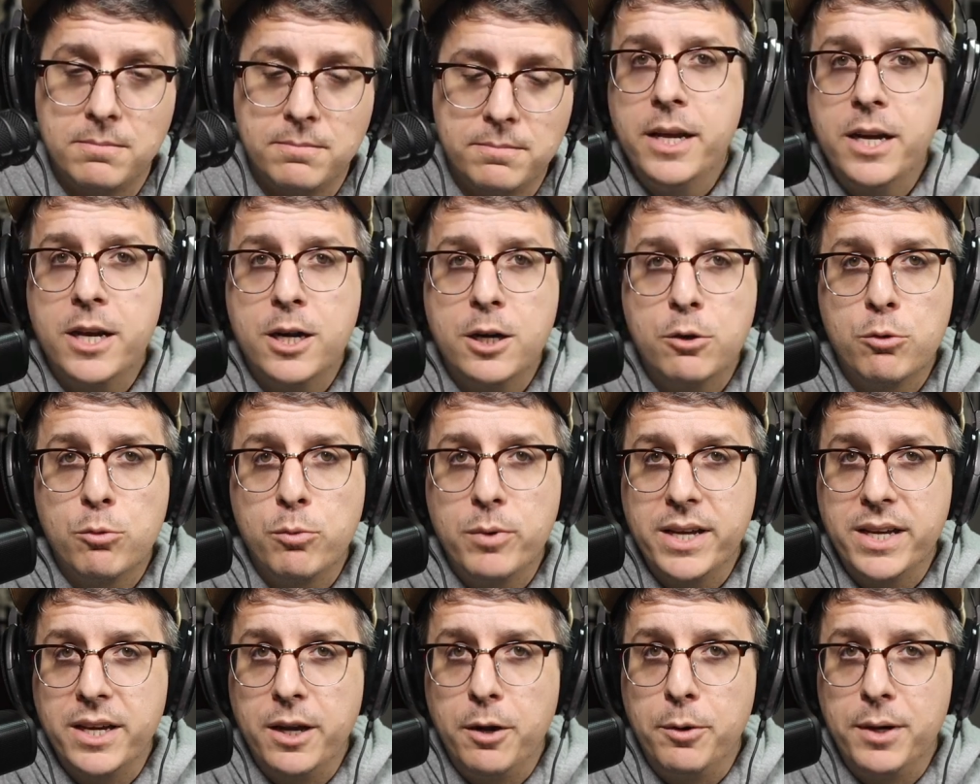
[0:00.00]
Here
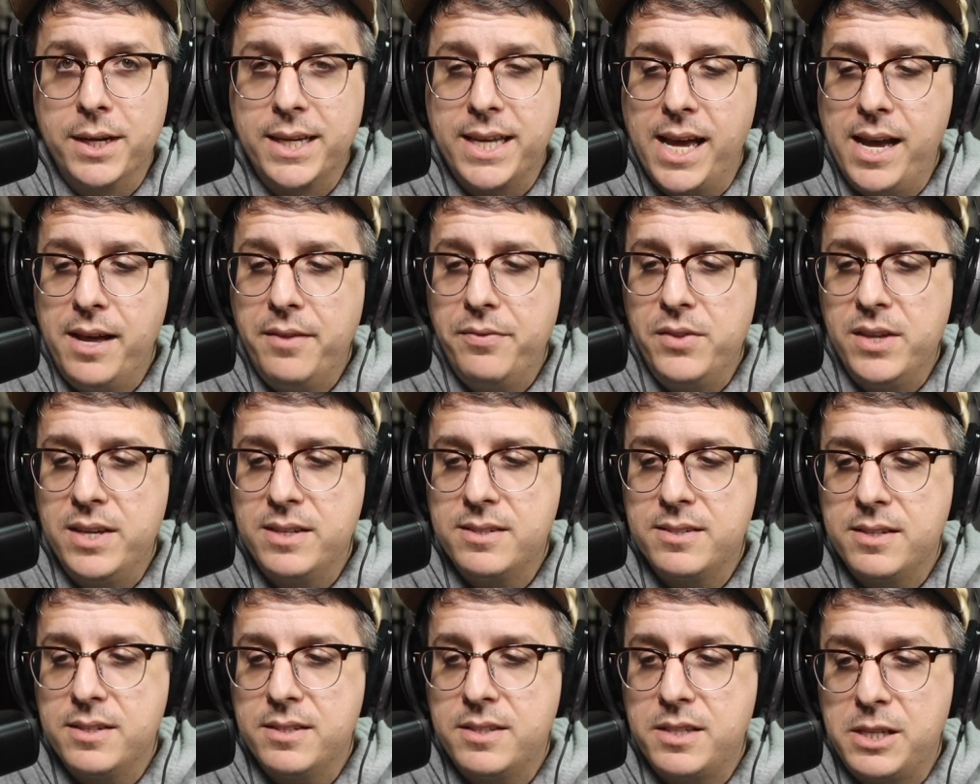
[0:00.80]
we go again.
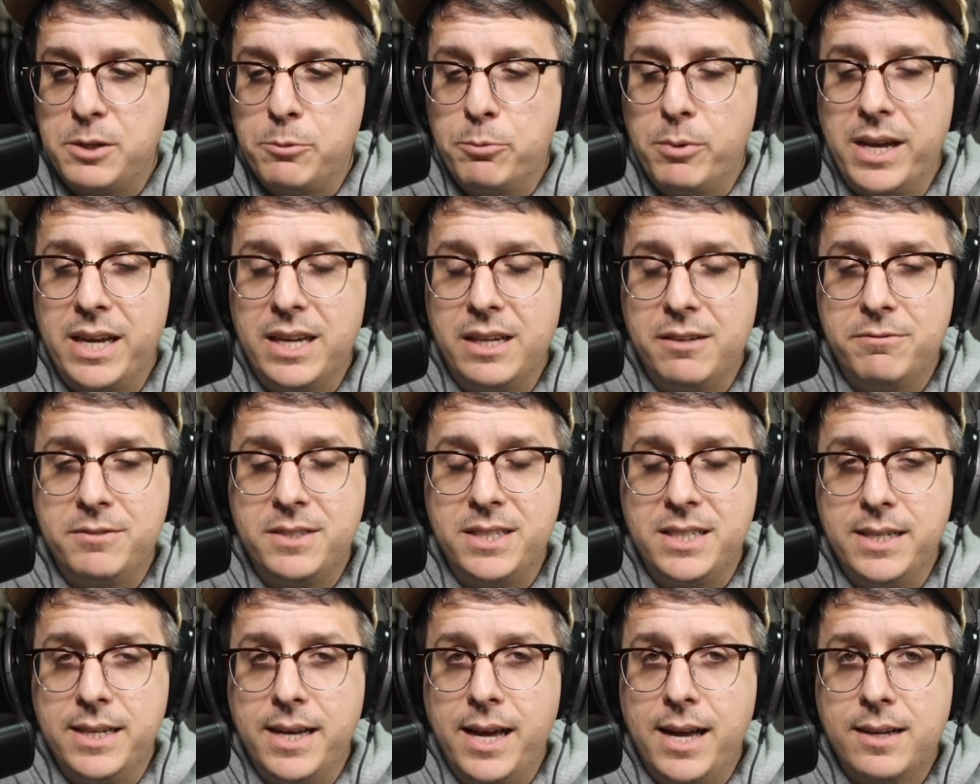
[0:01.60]
This is the Wave
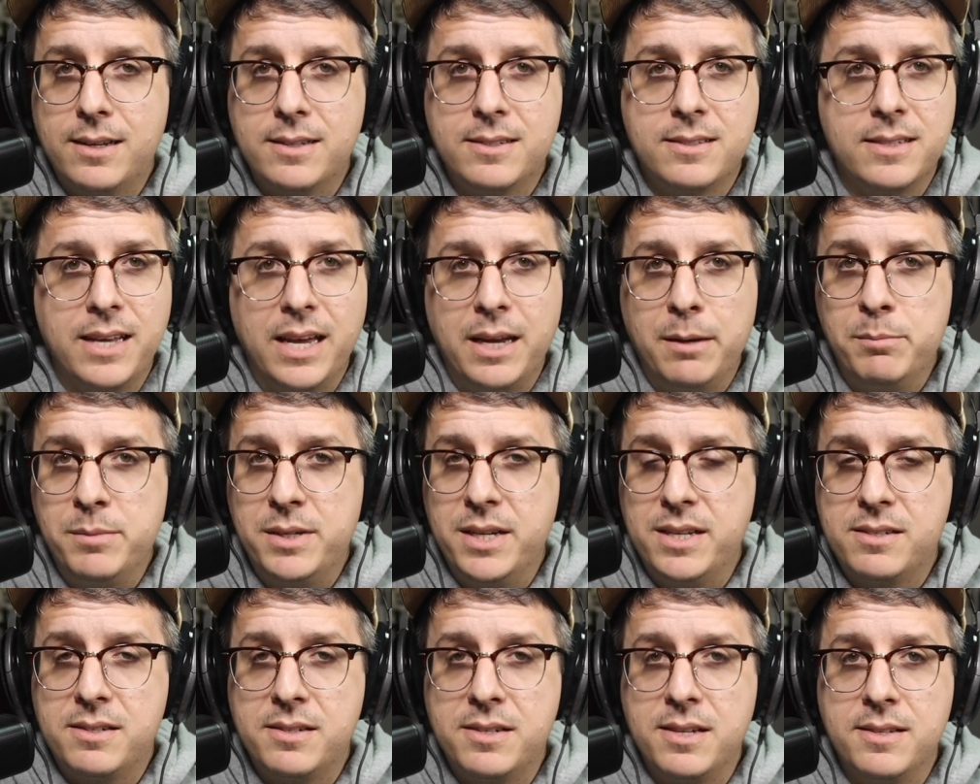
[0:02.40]
DX, same
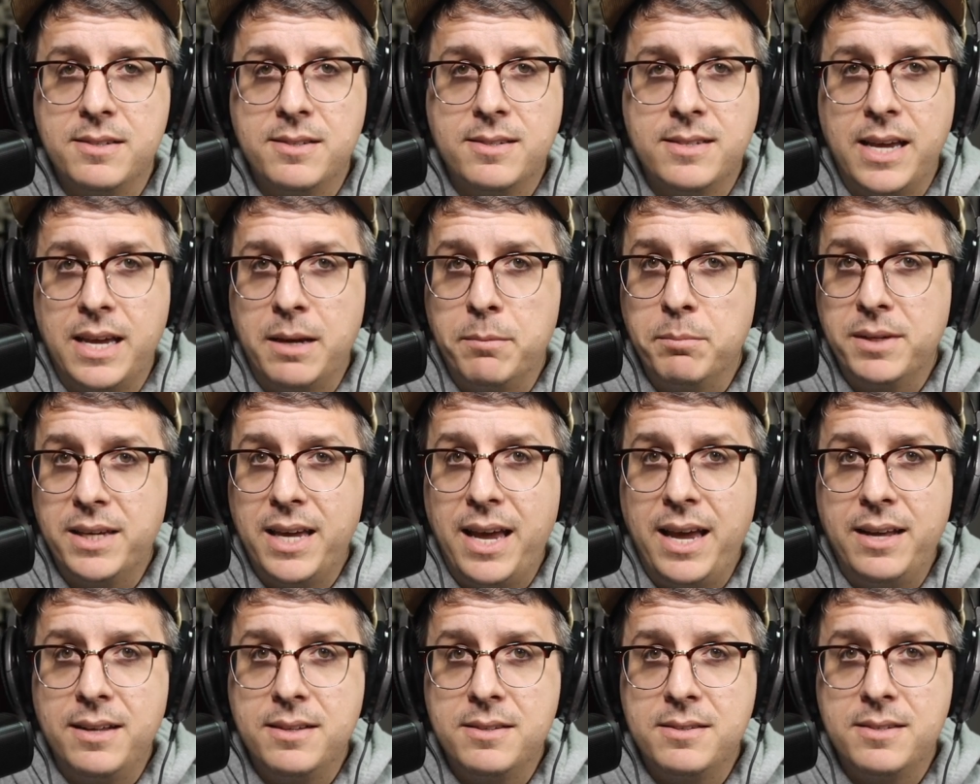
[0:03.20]
distance, same
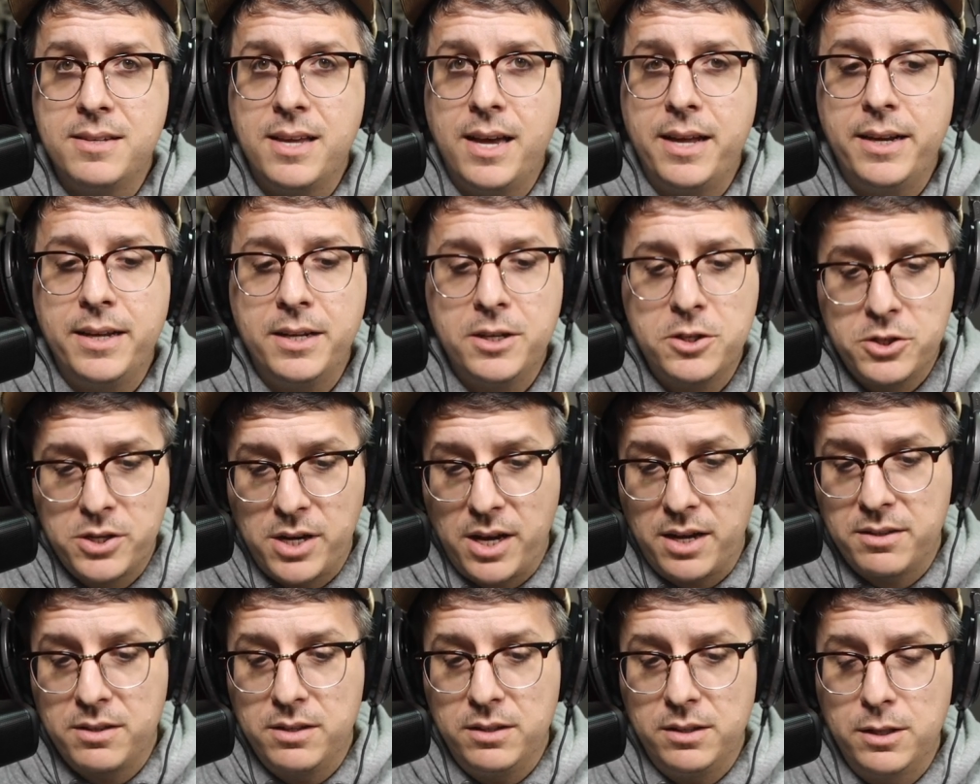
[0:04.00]
gain setting.
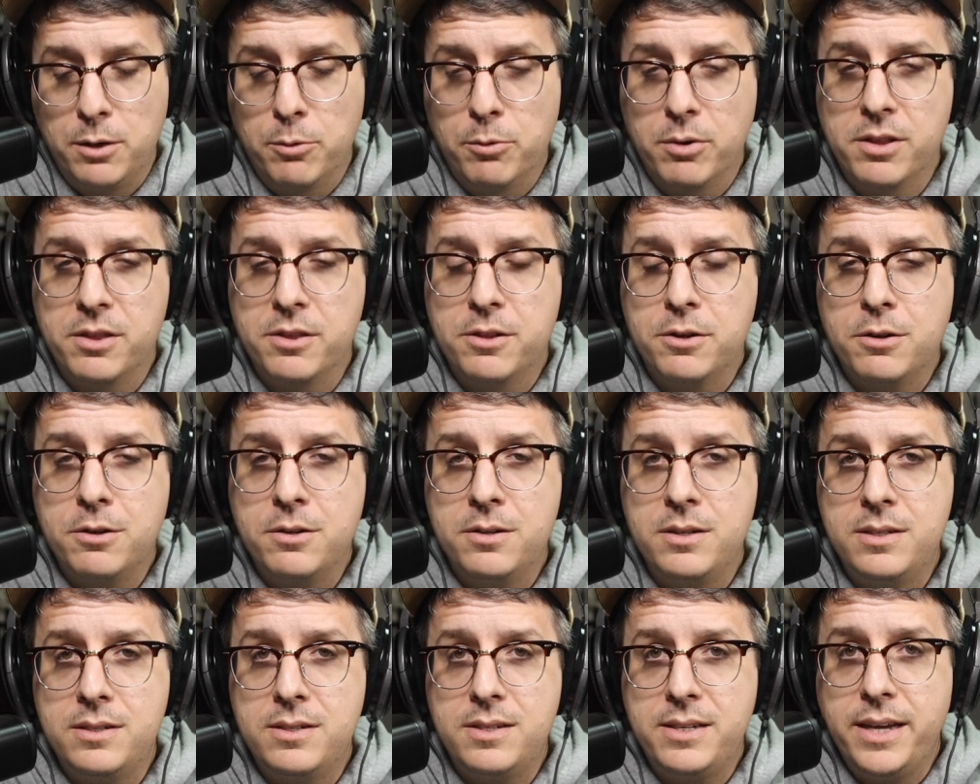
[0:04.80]
Check the lower
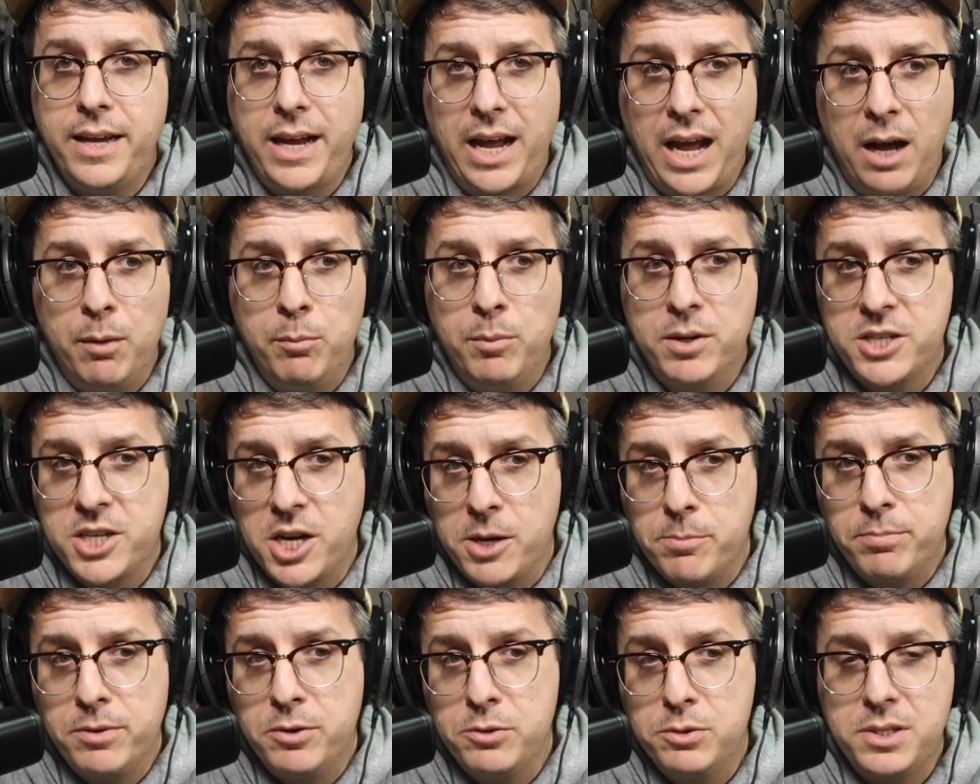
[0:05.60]
third to see how much
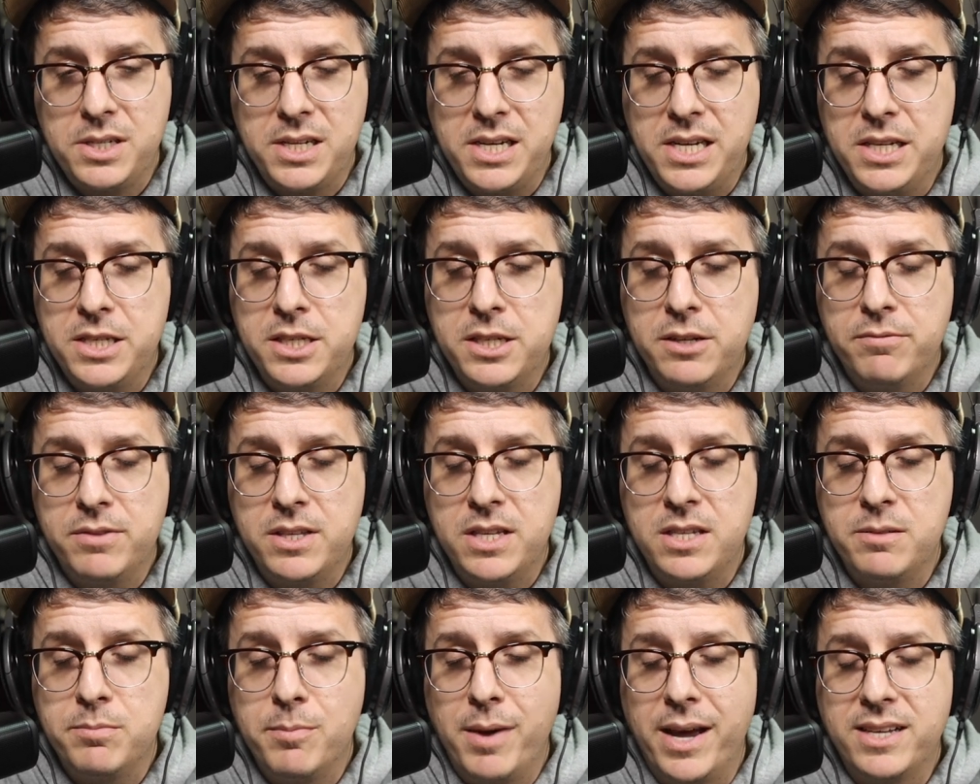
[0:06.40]
I boost each of
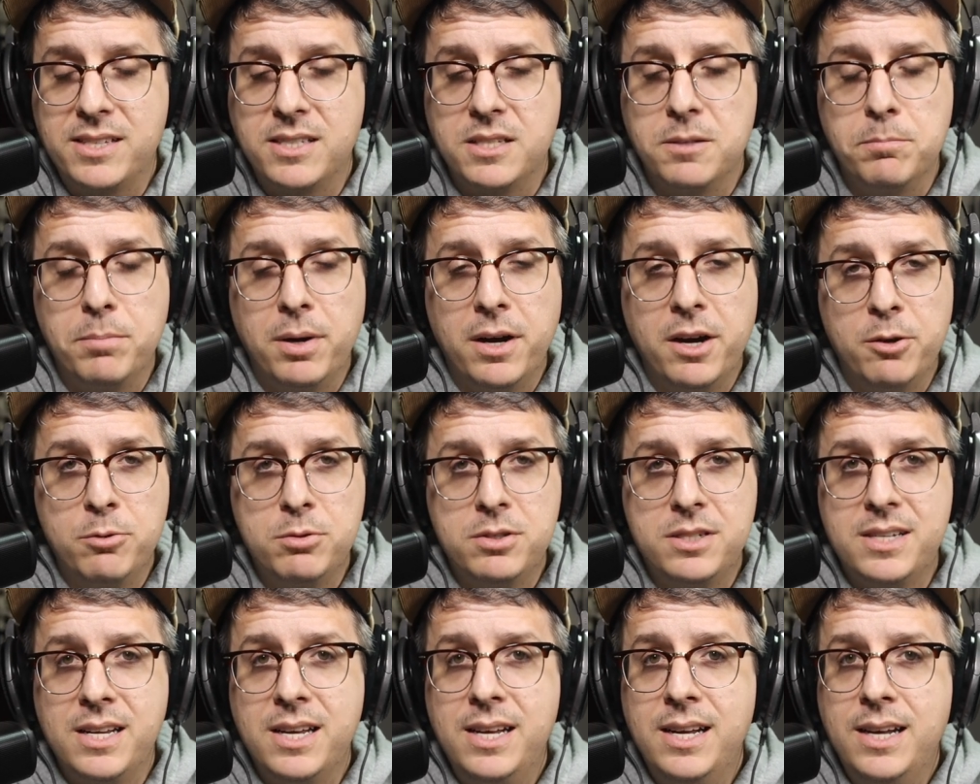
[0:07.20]
these mics in
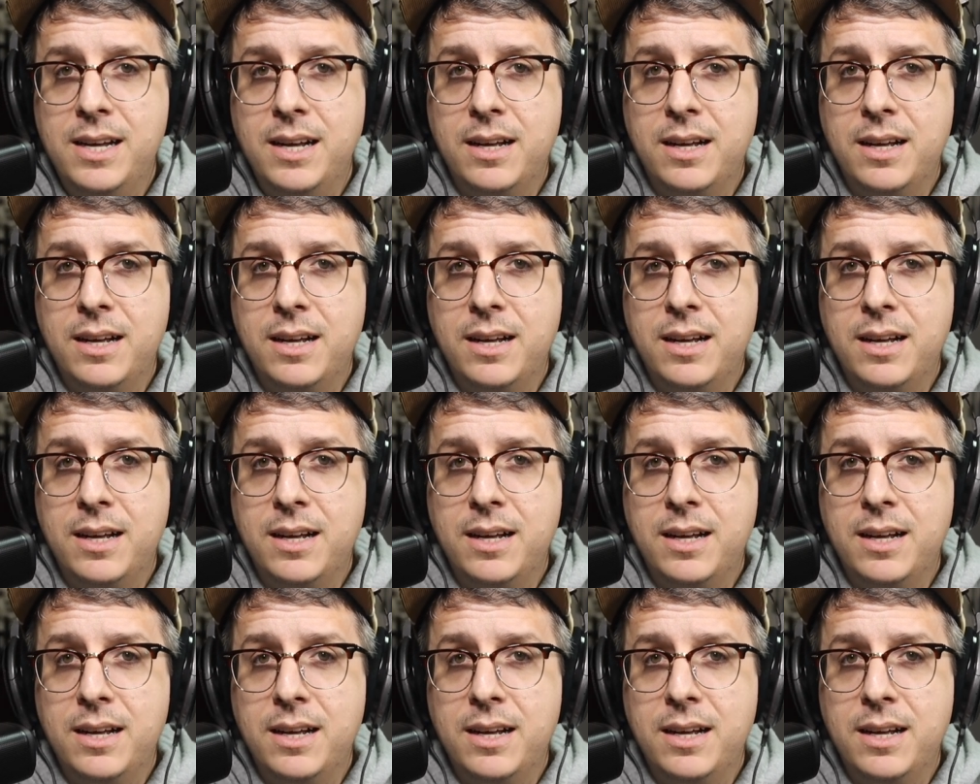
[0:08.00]
post.